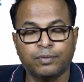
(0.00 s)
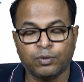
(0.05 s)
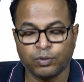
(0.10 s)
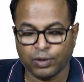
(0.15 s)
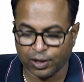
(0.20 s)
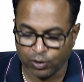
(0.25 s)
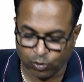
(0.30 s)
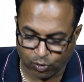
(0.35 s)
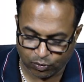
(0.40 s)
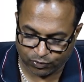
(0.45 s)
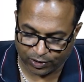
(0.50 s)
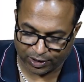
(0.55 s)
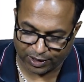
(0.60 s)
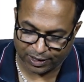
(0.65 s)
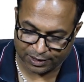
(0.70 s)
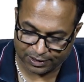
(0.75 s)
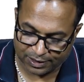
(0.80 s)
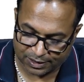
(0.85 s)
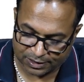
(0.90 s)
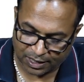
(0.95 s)
Okay, don't
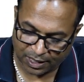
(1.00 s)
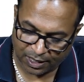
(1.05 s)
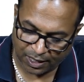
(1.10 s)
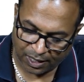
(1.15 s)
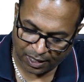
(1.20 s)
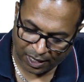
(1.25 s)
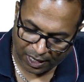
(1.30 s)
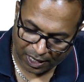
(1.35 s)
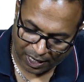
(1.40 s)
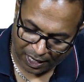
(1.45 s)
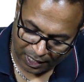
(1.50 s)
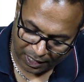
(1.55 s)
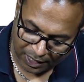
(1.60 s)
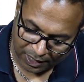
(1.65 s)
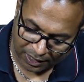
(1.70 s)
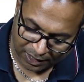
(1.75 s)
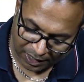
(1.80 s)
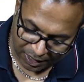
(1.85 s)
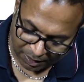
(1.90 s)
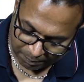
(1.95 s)
forget this. And
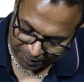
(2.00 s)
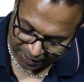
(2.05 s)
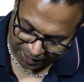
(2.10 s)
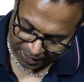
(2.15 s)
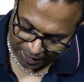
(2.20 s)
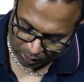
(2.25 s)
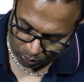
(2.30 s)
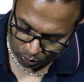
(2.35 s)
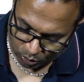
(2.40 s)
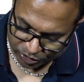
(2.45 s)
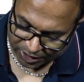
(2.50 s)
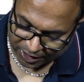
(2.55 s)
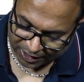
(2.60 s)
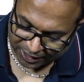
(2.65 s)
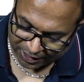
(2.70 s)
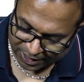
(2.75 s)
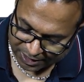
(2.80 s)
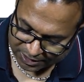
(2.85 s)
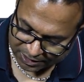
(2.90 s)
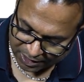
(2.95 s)
in deep ring occlusion
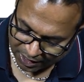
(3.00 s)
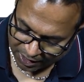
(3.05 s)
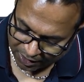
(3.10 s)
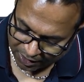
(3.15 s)
test,